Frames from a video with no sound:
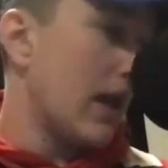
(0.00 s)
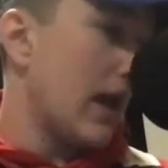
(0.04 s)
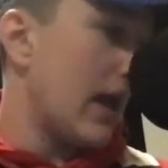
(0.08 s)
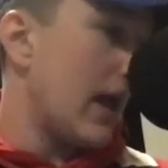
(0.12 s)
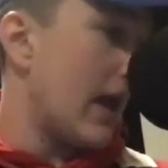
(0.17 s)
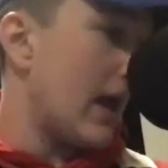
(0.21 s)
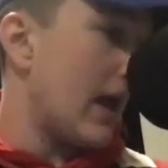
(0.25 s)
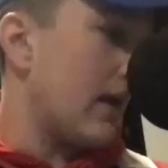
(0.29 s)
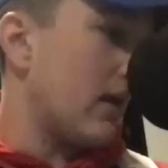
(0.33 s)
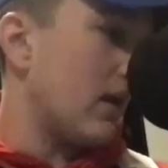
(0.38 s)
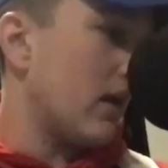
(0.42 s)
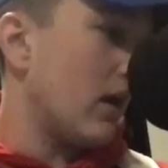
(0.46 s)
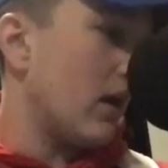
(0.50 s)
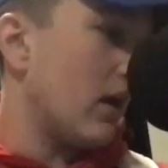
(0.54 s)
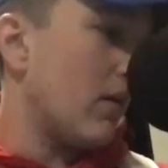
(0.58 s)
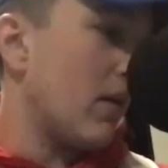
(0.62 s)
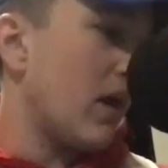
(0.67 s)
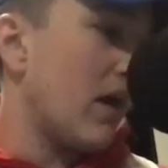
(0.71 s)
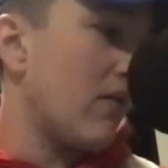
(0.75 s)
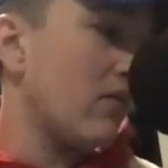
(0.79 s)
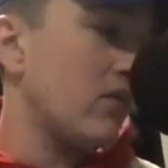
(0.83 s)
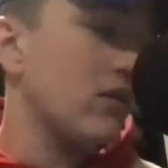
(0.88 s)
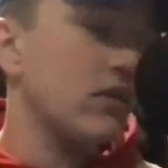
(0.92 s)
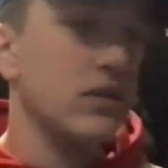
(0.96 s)
And
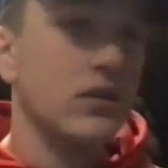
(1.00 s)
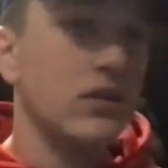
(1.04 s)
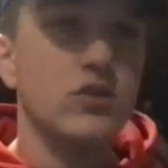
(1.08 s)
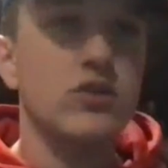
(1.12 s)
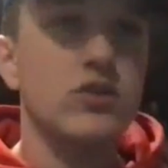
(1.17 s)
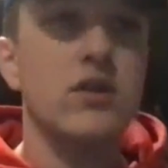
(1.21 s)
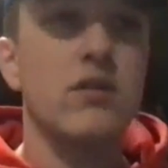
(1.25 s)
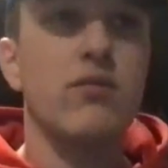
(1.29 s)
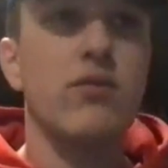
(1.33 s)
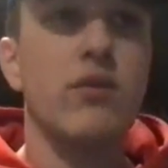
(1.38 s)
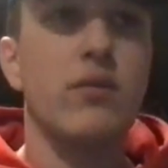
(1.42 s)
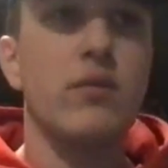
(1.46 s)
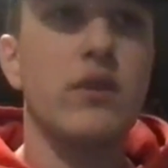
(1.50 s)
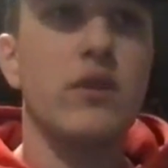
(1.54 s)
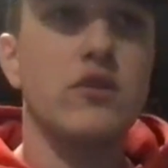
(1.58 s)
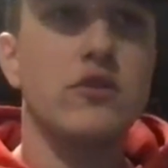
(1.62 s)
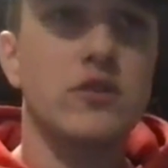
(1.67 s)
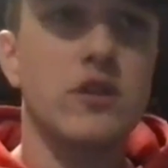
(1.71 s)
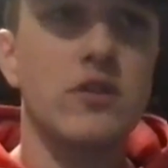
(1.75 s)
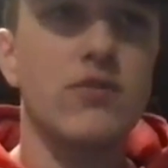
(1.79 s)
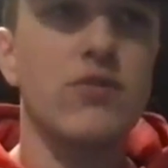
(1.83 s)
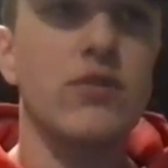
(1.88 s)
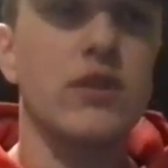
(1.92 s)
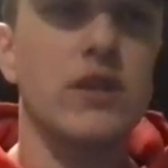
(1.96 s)
obviously there's
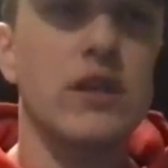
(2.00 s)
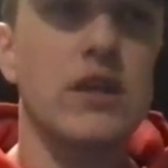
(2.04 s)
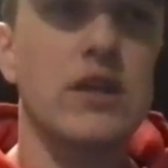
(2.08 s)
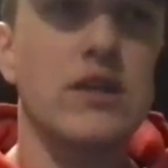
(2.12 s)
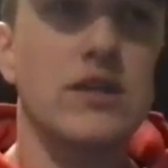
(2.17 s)
different things